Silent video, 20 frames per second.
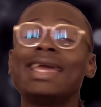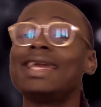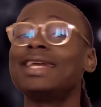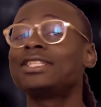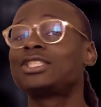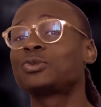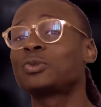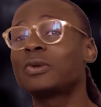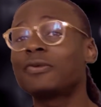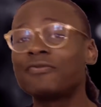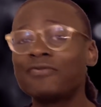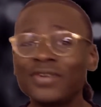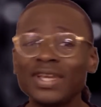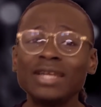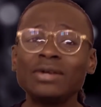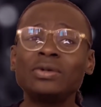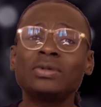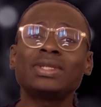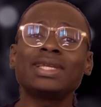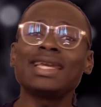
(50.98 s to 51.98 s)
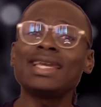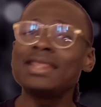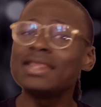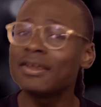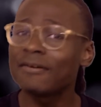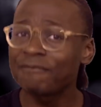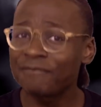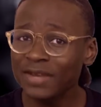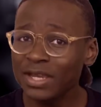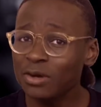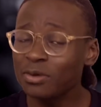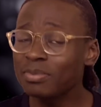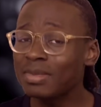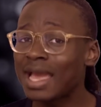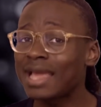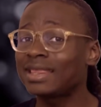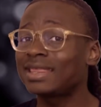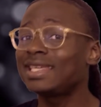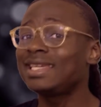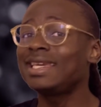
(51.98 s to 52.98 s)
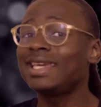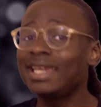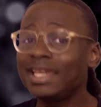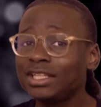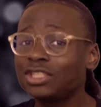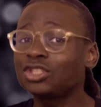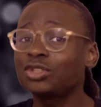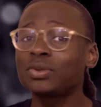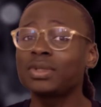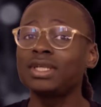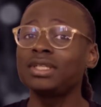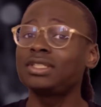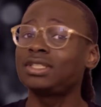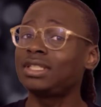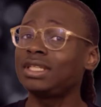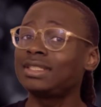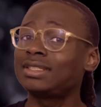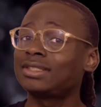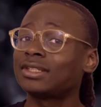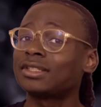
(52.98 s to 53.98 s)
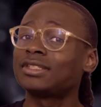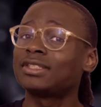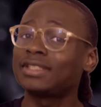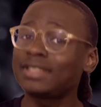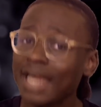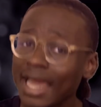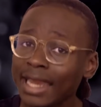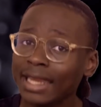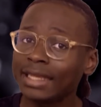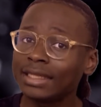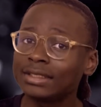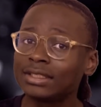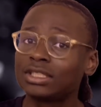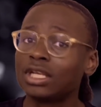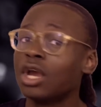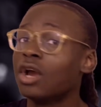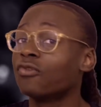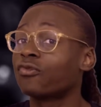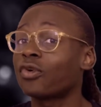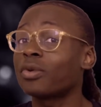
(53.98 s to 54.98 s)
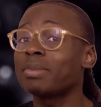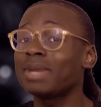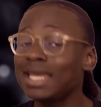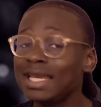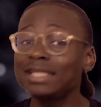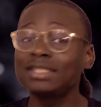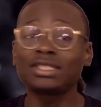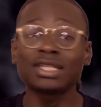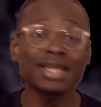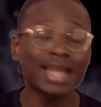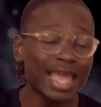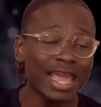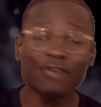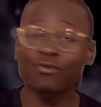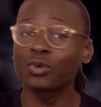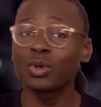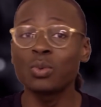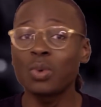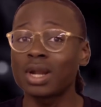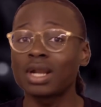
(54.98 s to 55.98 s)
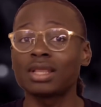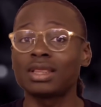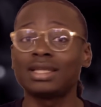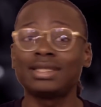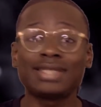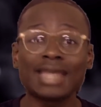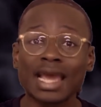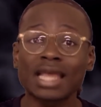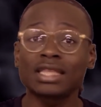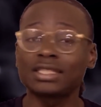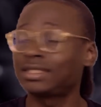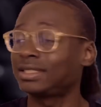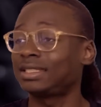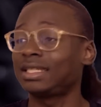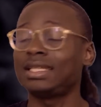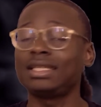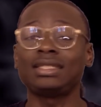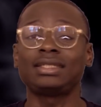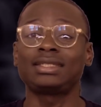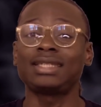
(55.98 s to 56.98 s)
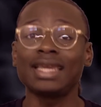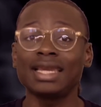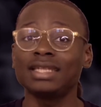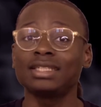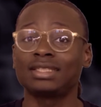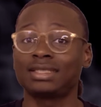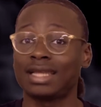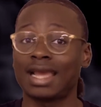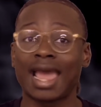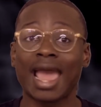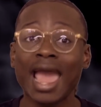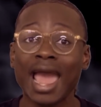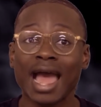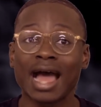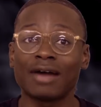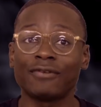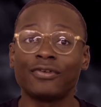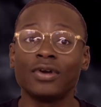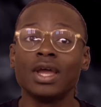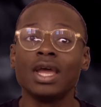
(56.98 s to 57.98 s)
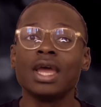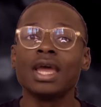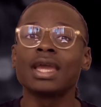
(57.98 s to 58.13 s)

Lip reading: it's revealed in the film that the injuries she sustains from each and every one of the deaths she tends to have